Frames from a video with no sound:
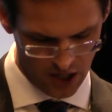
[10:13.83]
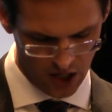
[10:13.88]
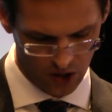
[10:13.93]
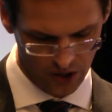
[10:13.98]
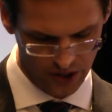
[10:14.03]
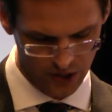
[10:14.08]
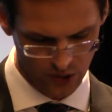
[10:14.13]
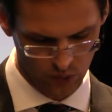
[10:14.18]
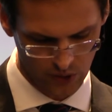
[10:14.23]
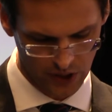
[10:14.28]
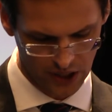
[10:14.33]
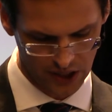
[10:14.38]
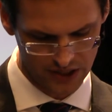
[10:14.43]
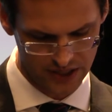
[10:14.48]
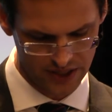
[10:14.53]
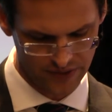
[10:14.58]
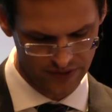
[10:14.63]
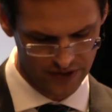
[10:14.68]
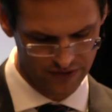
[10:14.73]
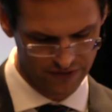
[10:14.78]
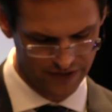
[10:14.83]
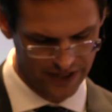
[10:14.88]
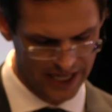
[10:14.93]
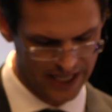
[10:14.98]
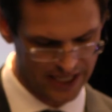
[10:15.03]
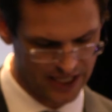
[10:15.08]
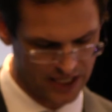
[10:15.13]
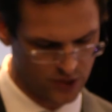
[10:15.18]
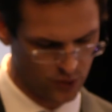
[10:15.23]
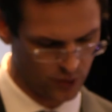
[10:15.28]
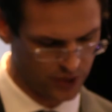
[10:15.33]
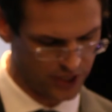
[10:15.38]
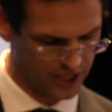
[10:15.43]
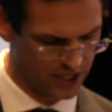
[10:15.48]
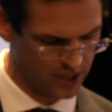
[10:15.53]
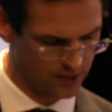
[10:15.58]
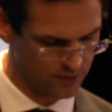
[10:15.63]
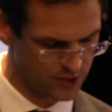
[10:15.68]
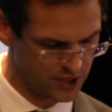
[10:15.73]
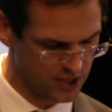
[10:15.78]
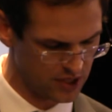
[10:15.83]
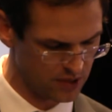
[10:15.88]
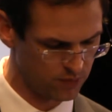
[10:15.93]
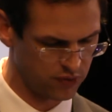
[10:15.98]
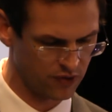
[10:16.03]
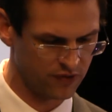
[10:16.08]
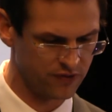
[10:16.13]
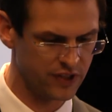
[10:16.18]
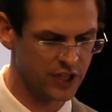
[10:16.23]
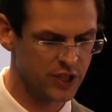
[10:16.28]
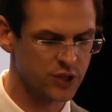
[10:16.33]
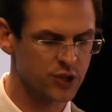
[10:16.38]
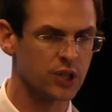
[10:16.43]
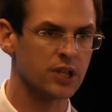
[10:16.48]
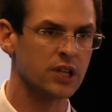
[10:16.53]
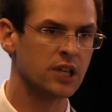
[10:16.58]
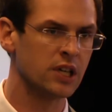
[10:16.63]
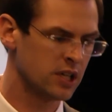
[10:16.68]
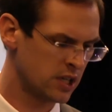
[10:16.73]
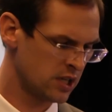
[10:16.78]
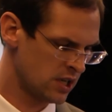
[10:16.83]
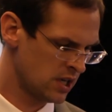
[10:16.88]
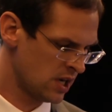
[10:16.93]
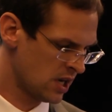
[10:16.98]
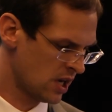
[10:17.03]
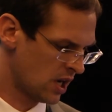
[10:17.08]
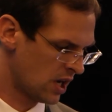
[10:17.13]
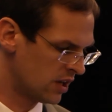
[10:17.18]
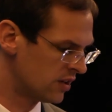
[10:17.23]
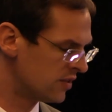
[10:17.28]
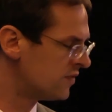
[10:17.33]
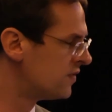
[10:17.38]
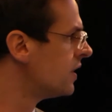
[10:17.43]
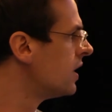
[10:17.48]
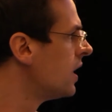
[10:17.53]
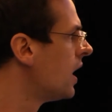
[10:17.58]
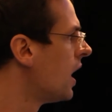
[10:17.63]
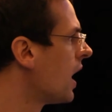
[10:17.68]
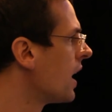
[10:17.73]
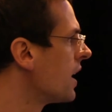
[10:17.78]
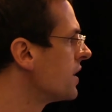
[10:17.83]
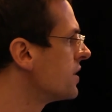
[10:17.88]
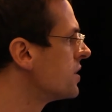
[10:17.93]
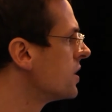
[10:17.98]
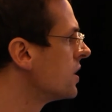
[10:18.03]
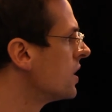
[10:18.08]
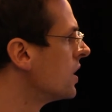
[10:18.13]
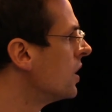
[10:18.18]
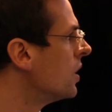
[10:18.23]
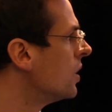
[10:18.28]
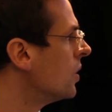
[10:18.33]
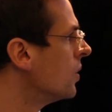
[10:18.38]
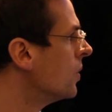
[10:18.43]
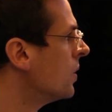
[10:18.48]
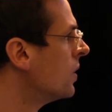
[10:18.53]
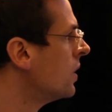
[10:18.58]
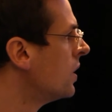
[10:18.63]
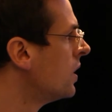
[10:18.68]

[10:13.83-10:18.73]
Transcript: are at a relative advantage when it comes to the provision of ITO